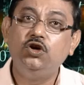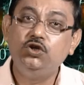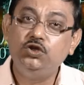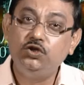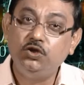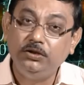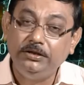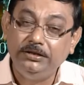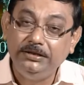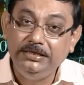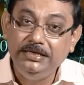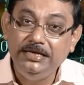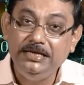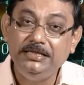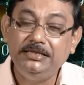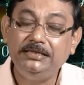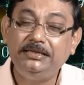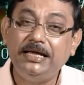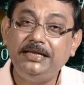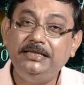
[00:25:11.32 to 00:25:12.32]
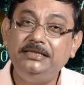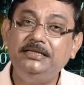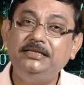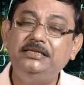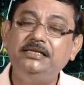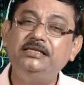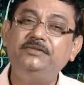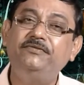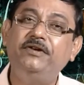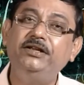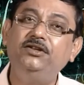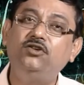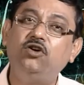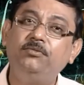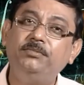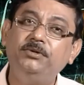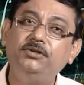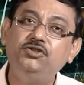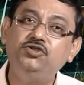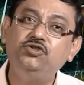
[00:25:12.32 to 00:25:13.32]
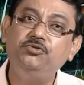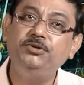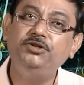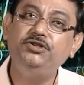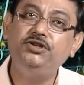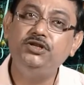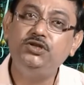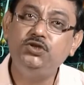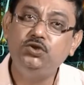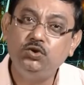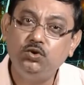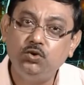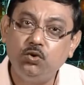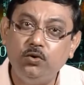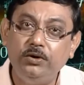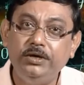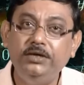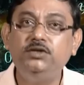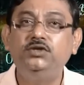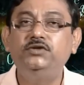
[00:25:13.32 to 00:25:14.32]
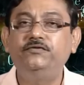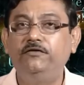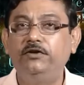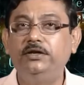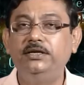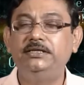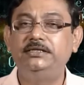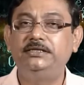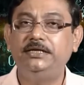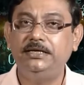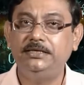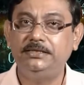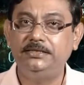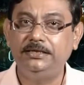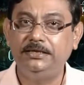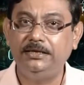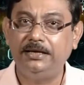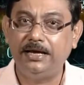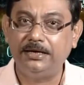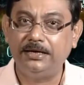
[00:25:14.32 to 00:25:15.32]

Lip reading: So this is why normal distribution is so useful in statistical